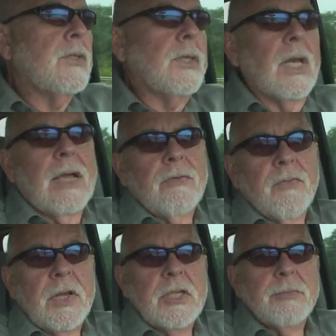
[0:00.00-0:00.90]
Still have
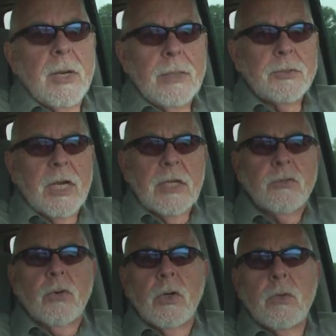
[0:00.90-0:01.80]
to finish my
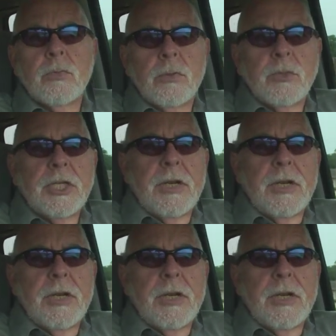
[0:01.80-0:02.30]
upstairs room, some